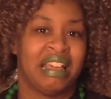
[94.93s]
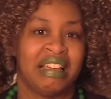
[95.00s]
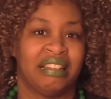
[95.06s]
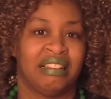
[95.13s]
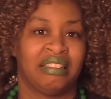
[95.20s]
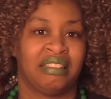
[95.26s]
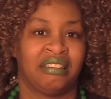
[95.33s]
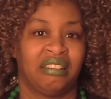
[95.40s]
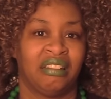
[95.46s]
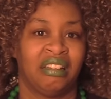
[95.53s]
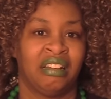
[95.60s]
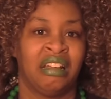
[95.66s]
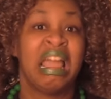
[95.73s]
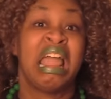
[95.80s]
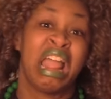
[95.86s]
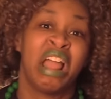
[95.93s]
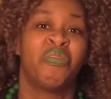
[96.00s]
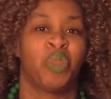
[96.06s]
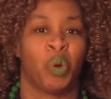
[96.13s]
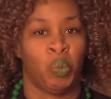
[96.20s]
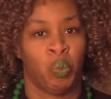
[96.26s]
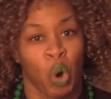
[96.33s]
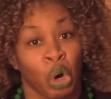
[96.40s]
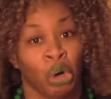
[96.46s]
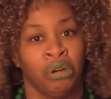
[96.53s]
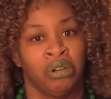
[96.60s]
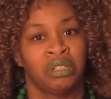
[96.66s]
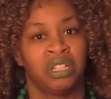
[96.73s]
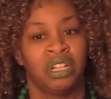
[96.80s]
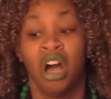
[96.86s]
is in the
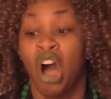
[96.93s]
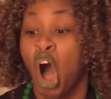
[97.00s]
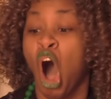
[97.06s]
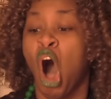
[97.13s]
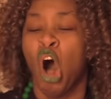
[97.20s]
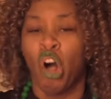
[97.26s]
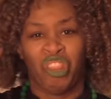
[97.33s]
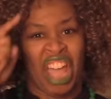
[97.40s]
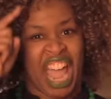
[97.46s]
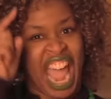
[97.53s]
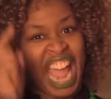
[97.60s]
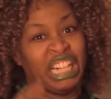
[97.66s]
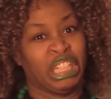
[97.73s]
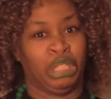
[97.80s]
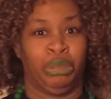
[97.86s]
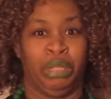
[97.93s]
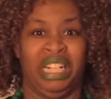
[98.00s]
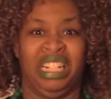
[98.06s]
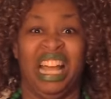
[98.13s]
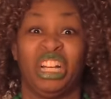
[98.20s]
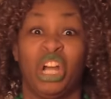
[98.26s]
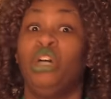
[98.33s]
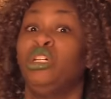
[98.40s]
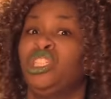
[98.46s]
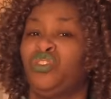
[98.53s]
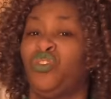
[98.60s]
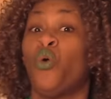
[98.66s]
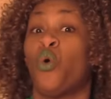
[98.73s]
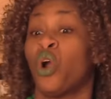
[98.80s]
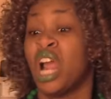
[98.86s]
world. All the hatred that goes
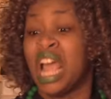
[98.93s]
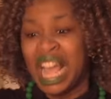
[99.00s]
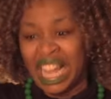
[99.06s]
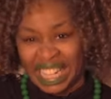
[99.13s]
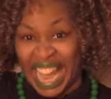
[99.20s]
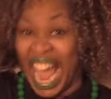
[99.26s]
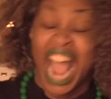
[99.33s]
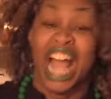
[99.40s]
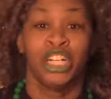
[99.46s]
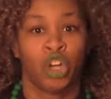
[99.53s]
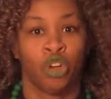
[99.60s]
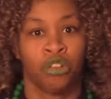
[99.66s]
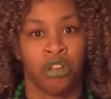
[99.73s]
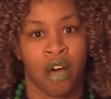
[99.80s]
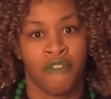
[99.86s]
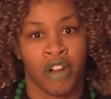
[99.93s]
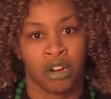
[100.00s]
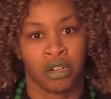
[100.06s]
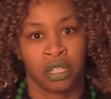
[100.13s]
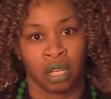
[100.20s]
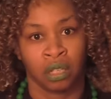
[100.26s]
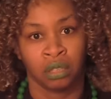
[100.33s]
for candle lovers.